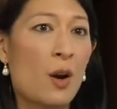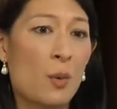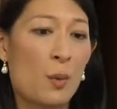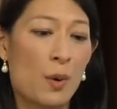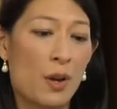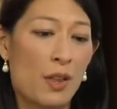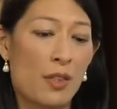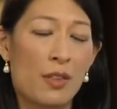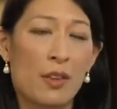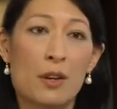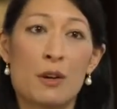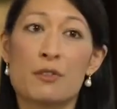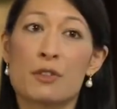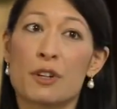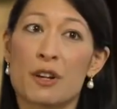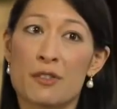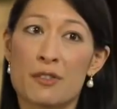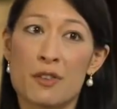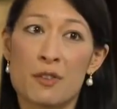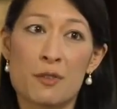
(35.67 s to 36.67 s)
with an
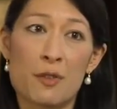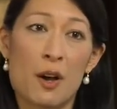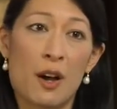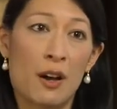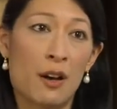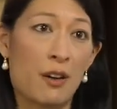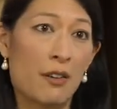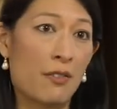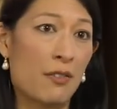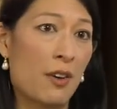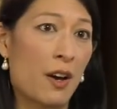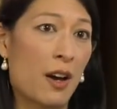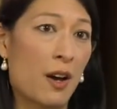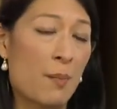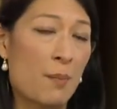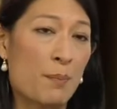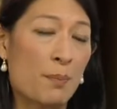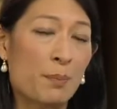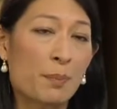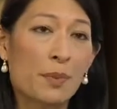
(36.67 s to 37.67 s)
overgrowth of
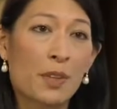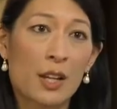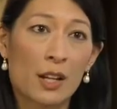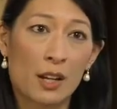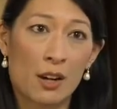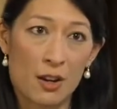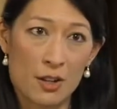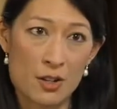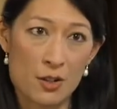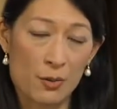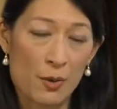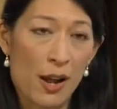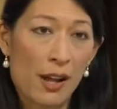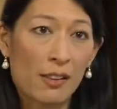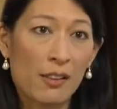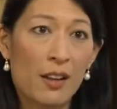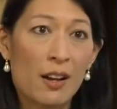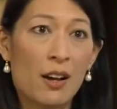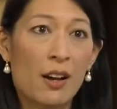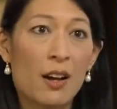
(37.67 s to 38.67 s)

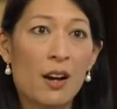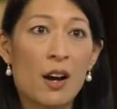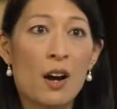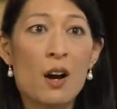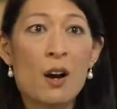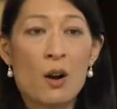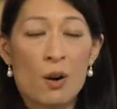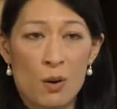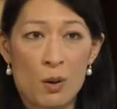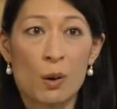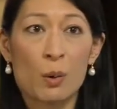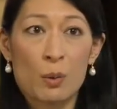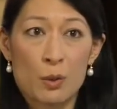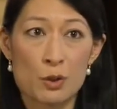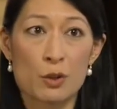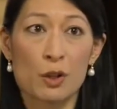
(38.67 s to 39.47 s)
Gardnerella, or with